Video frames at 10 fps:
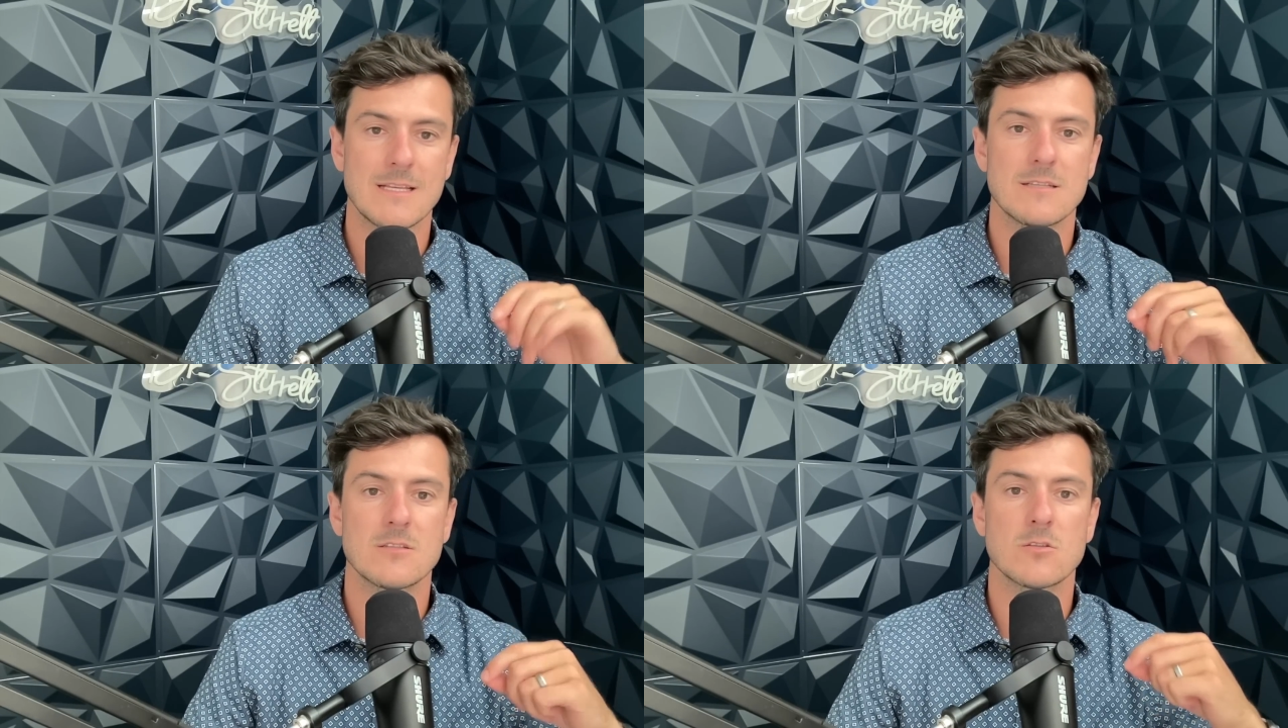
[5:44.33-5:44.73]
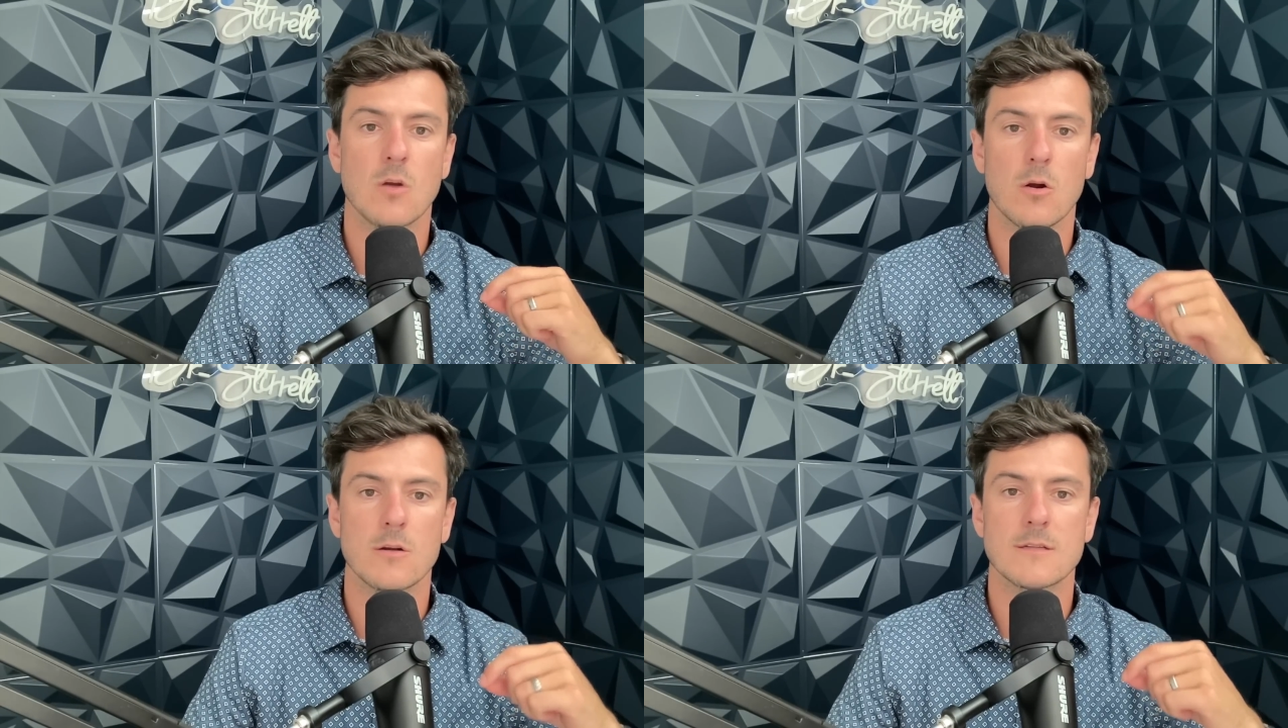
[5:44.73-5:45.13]

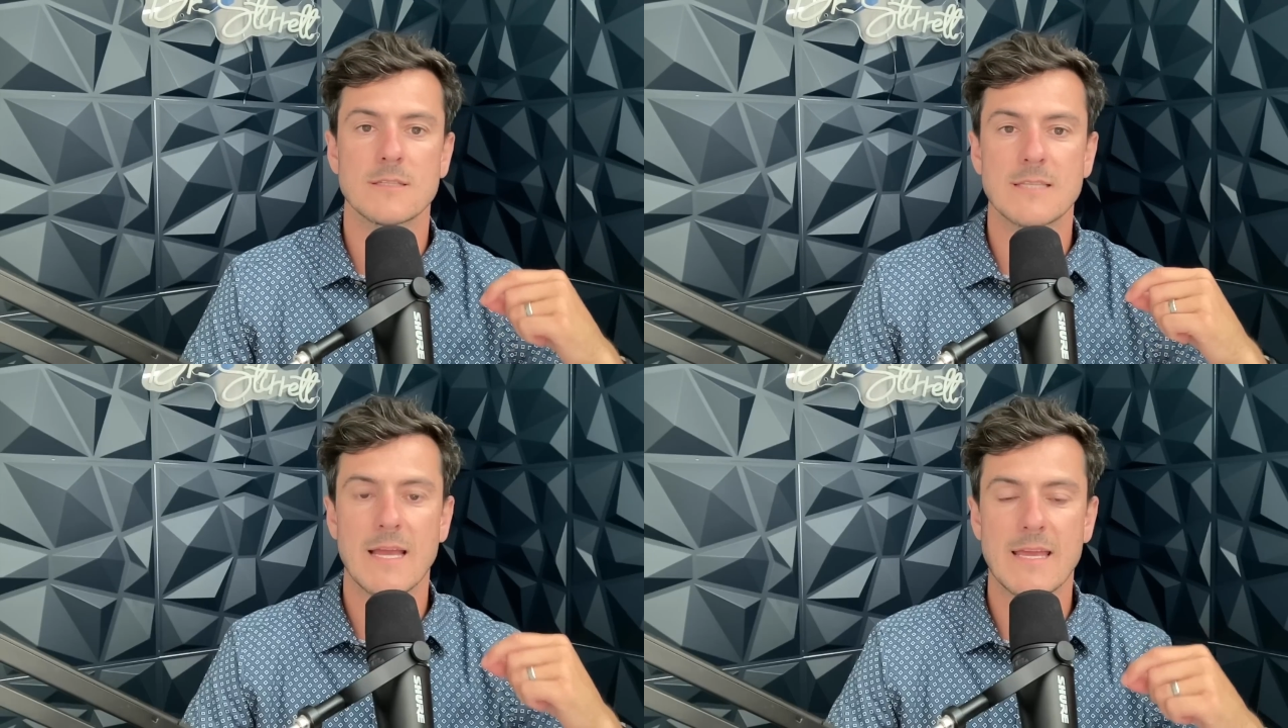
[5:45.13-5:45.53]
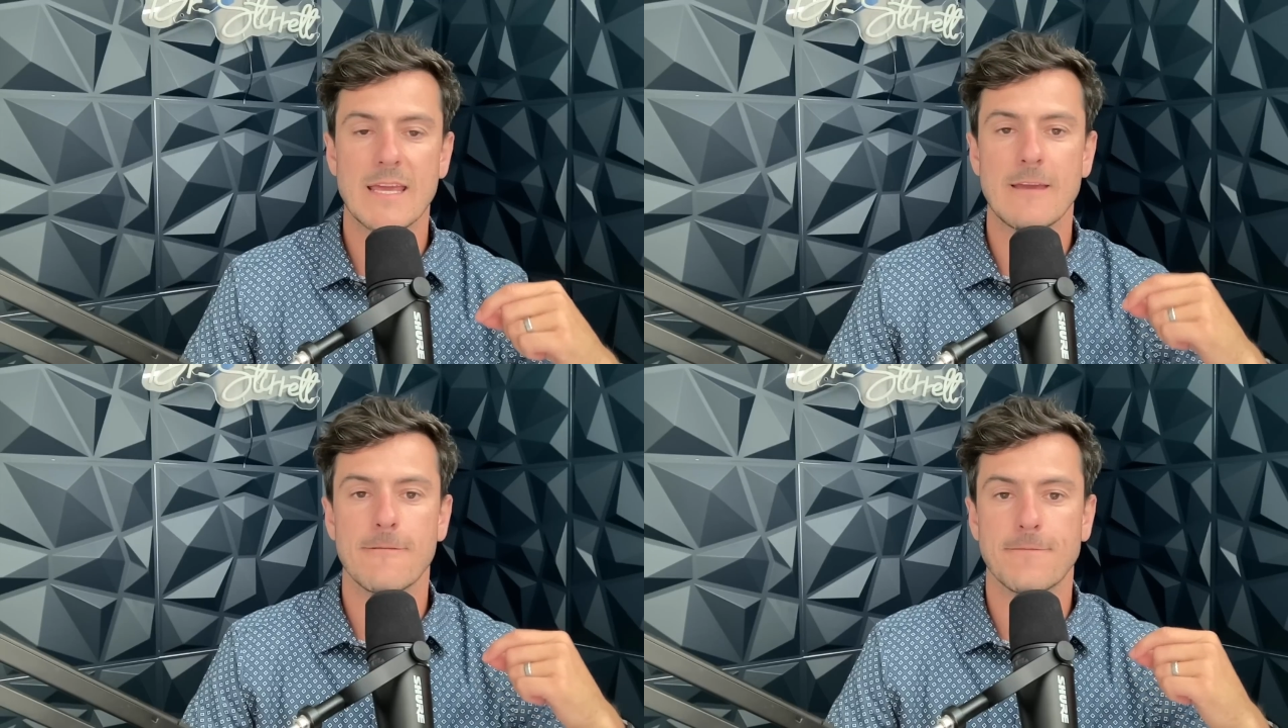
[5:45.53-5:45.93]
start
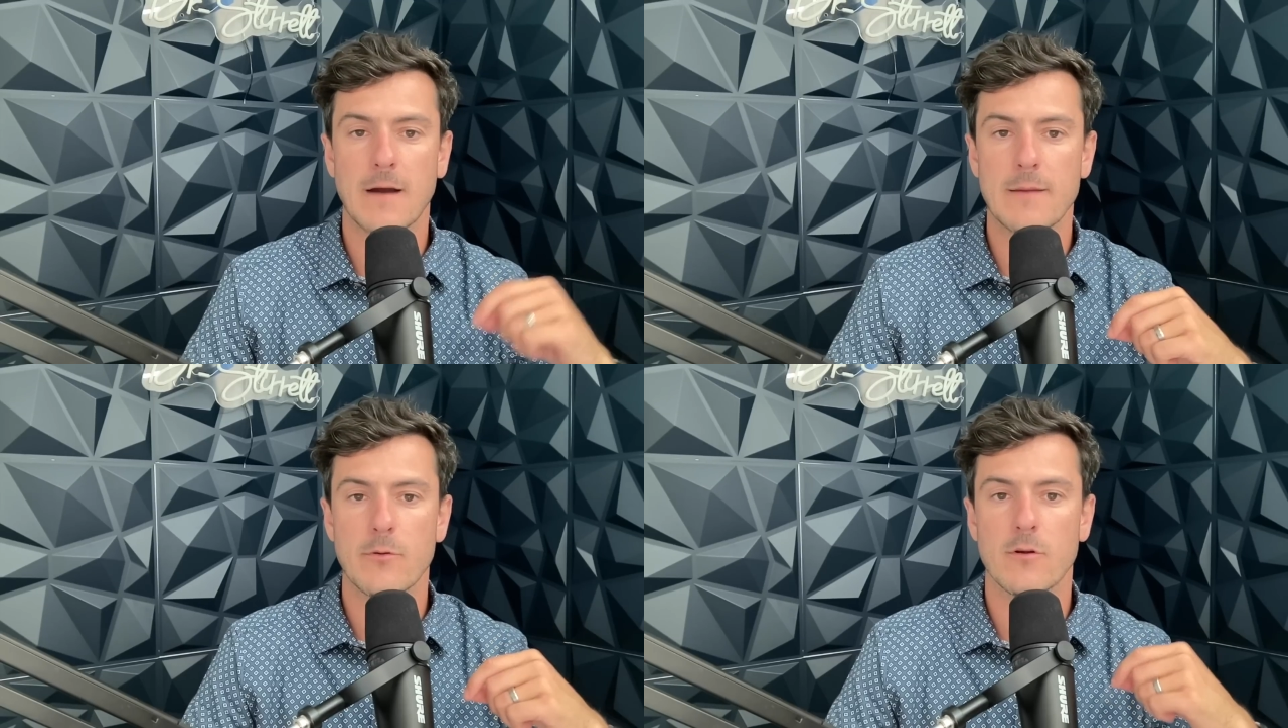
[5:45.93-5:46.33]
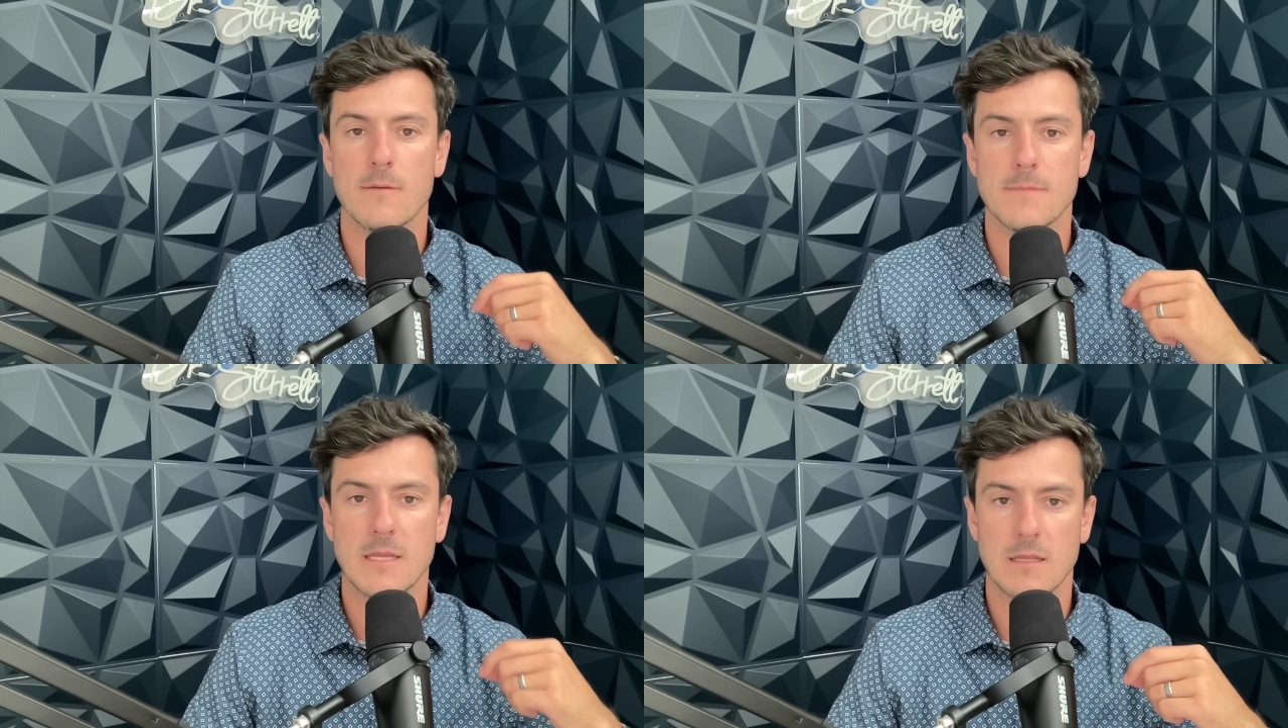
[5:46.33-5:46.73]
taking fiber
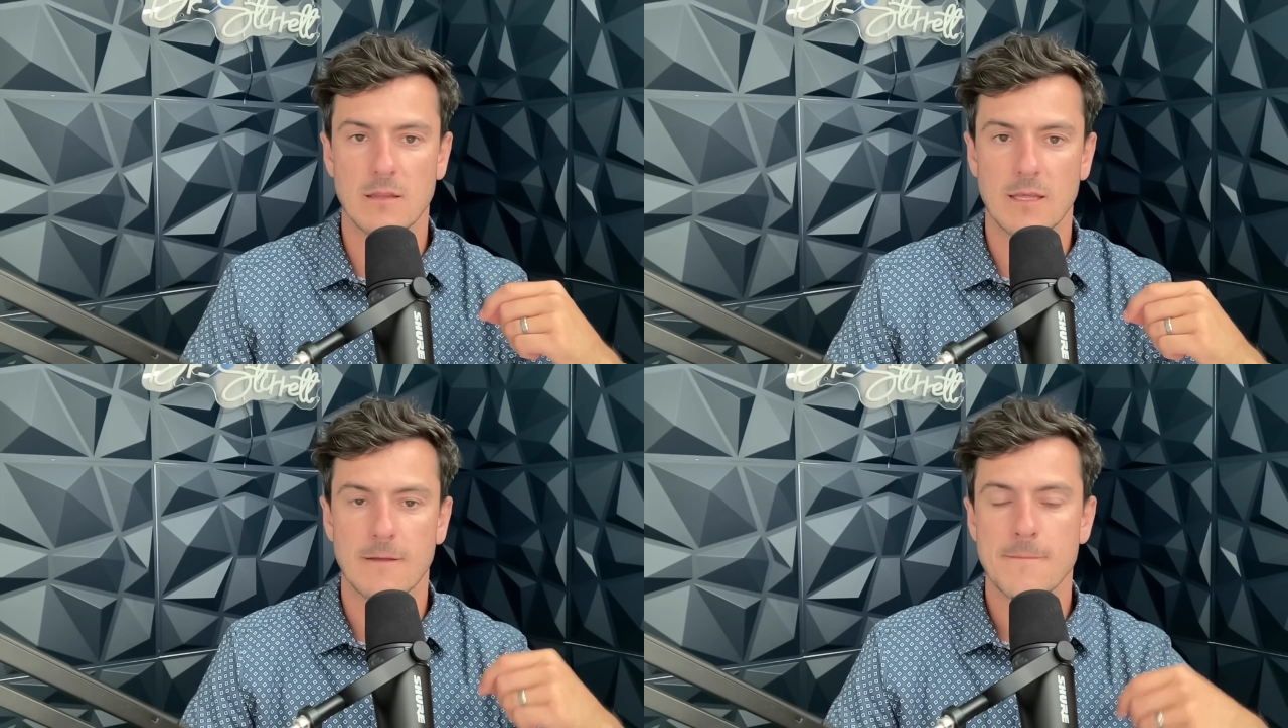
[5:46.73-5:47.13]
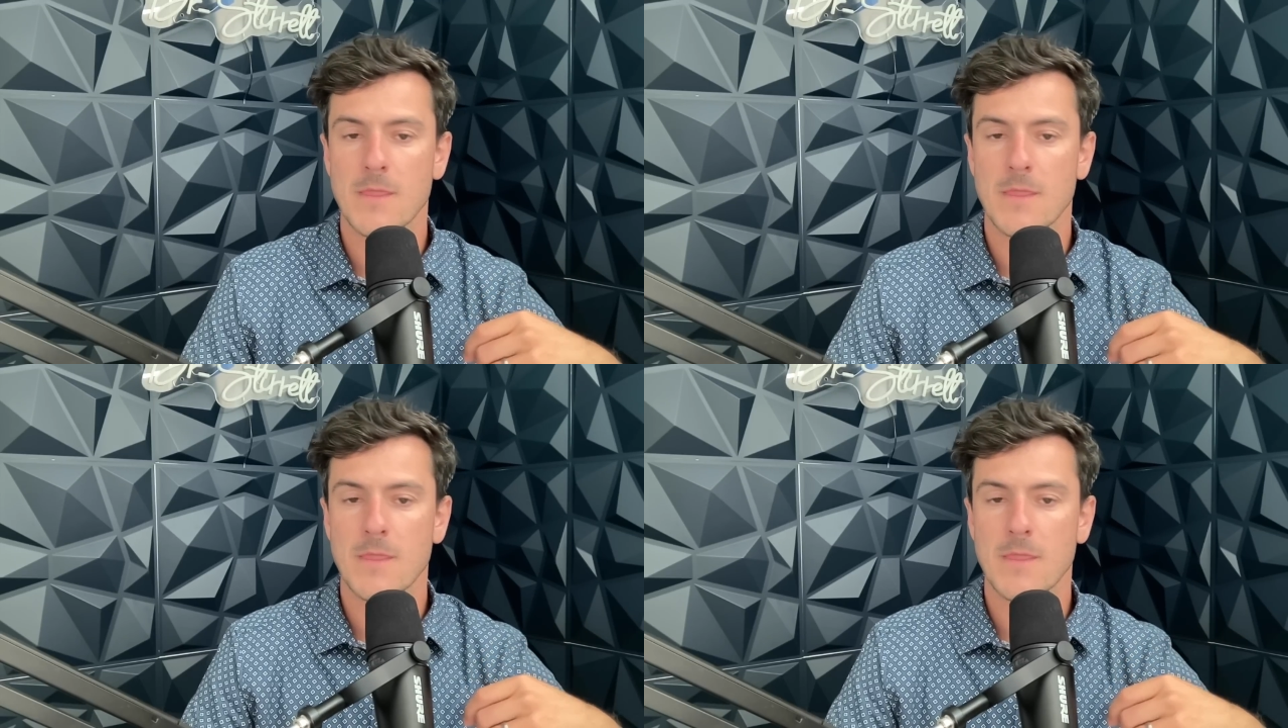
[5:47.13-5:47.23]
immediately.